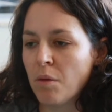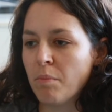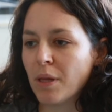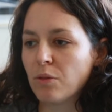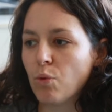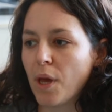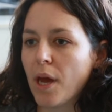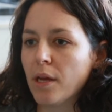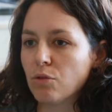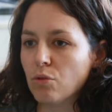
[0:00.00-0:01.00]
but we
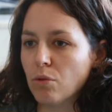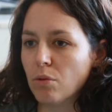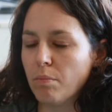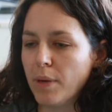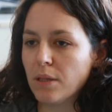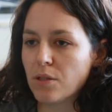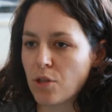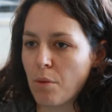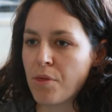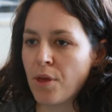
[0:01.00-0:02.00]
had to build
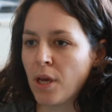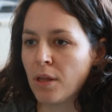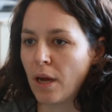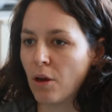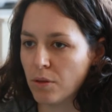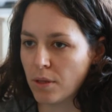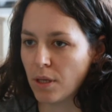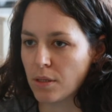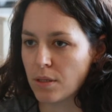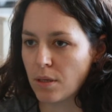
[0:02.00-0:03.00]
something in a
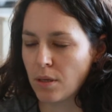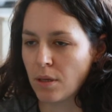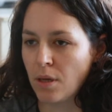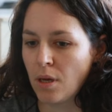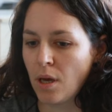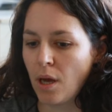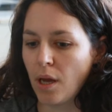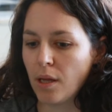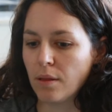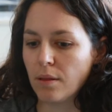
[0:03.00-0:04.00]
context.
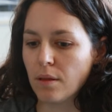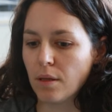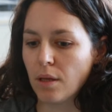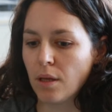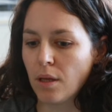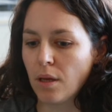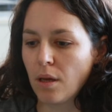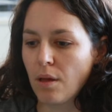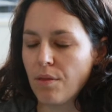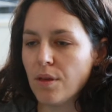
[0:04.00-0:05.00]
And
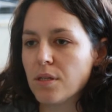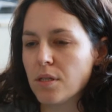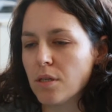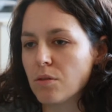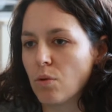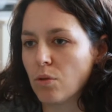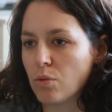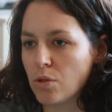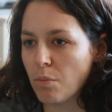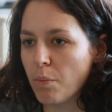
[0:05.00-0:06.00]
this is what
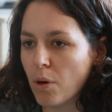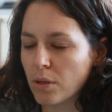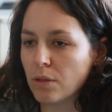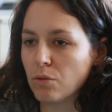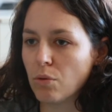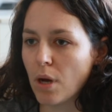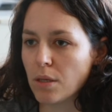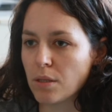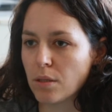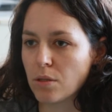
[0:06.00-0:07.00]
was important to
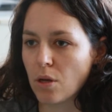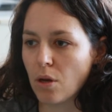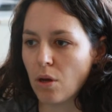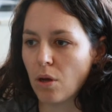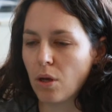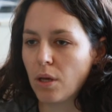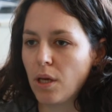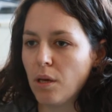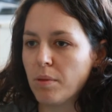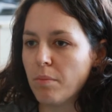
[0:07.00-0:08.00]
us, so
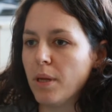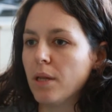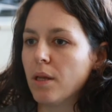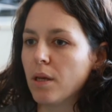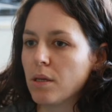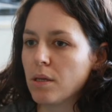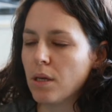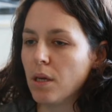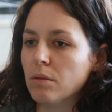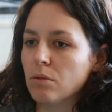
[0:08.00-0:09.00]
keep the building
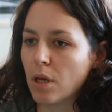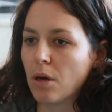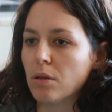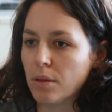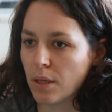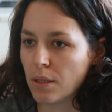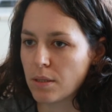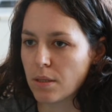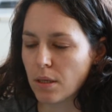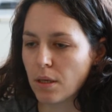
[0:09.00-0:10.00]
into the context.